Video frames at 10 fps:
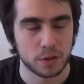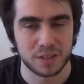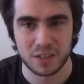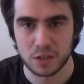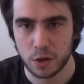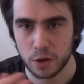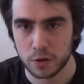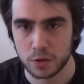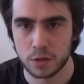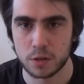
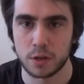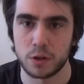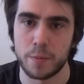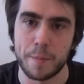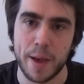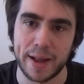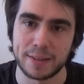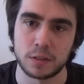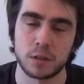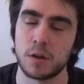discuss,
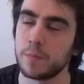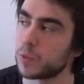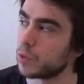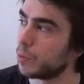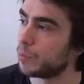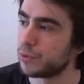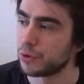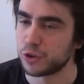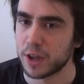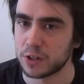amend the
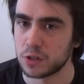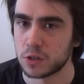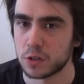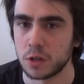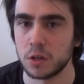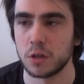projects,